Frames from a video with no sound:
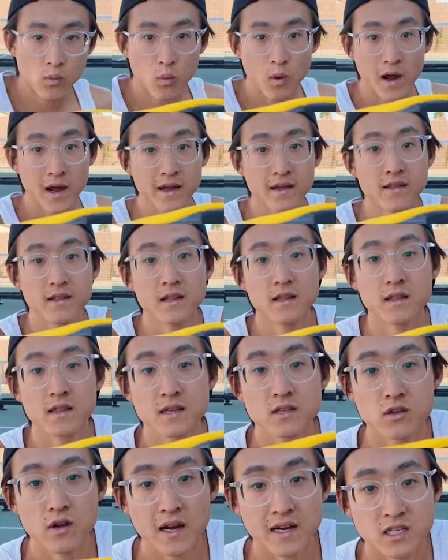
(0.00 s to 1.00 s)
why I think
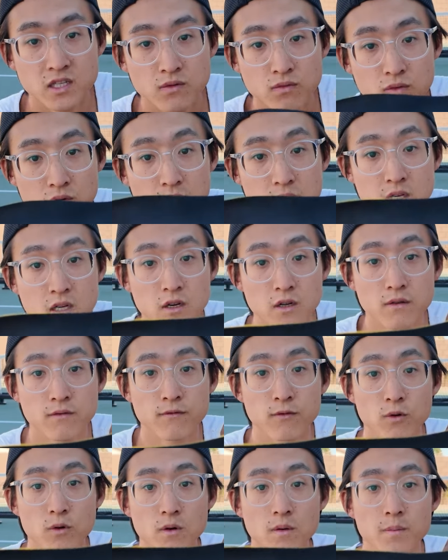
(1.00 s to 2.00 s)
these are actually really good
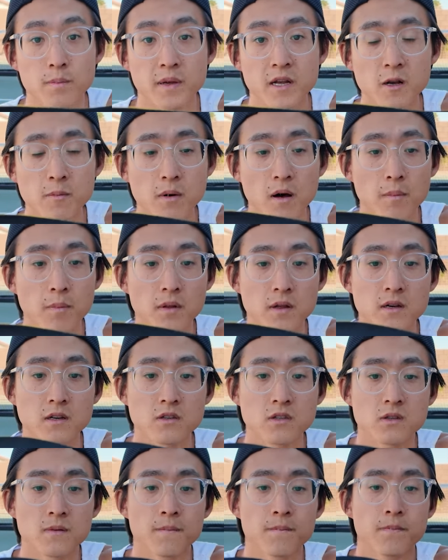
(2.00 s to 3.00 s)
for pickleball
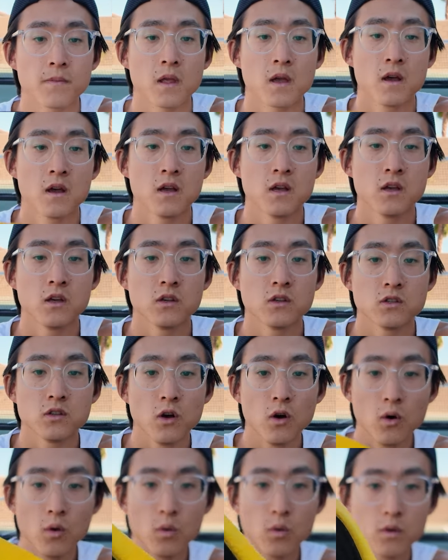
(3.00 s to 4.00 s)
players.
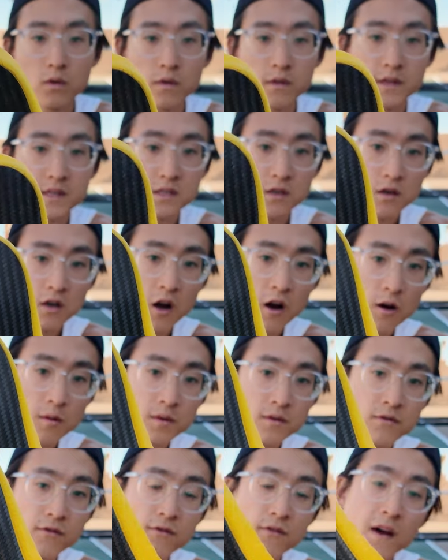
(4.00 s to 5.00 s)
So these are
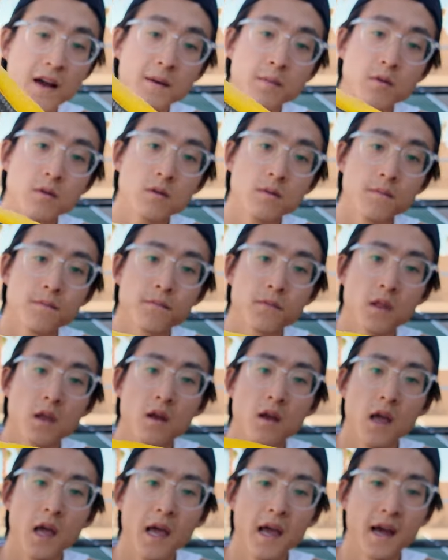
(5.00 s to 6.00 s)
carbon fiber,
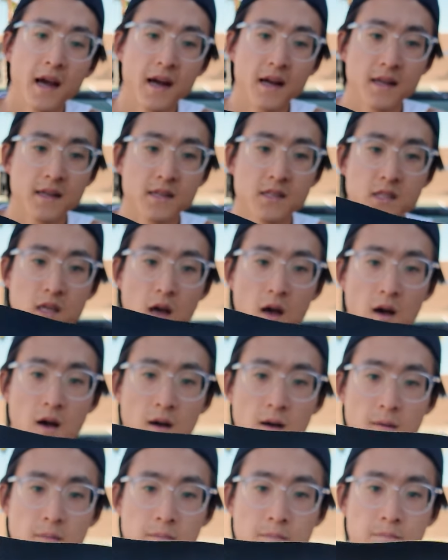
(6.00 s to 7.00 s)
and
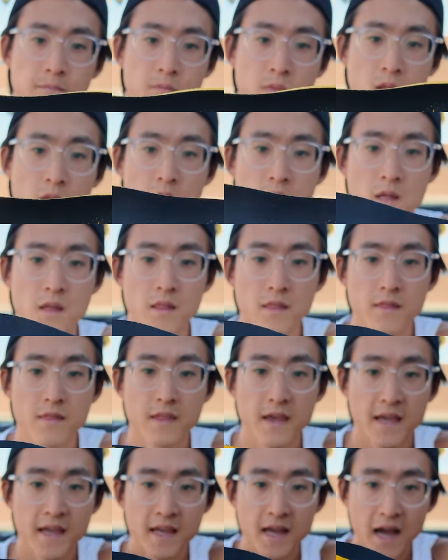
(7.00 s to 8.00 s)

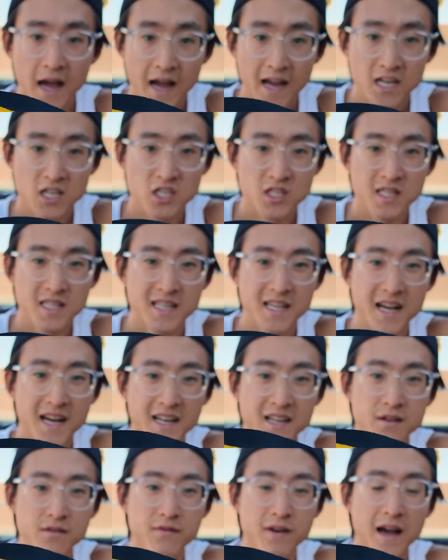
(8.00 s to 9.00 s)
they actually
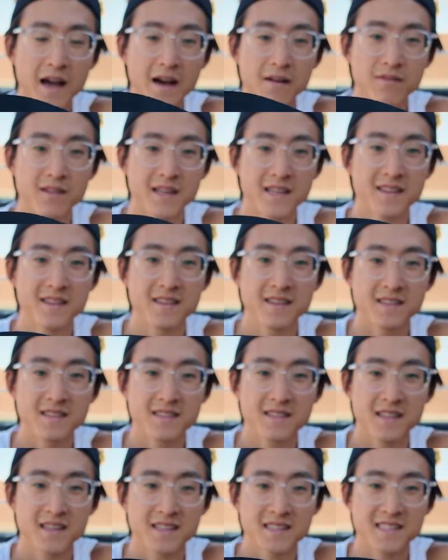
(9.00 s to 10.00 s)
kind of have like
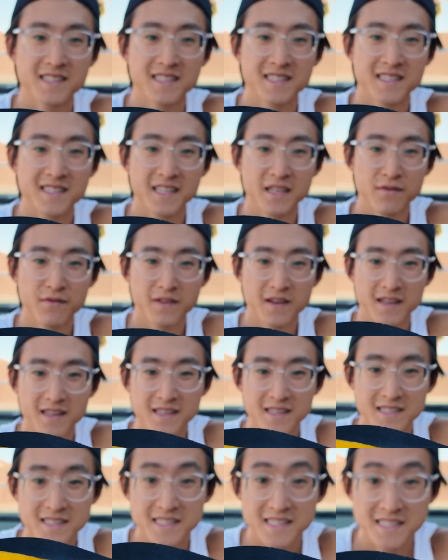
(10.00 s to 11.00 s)
this stiff
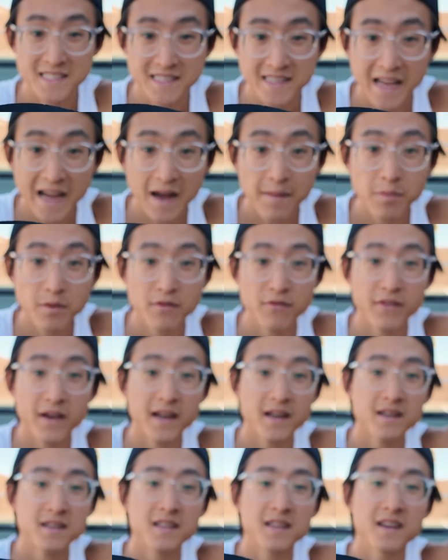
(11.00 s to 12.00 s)
snap
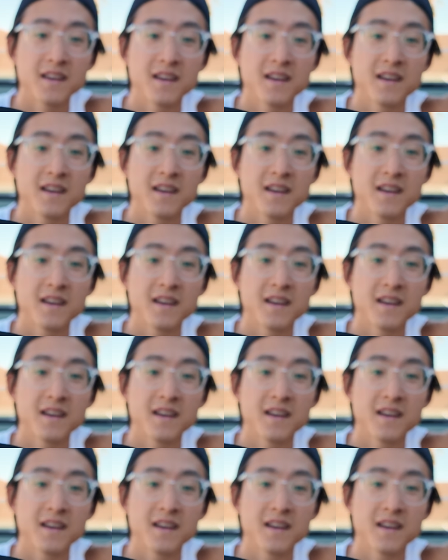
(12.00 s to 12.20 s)
effect.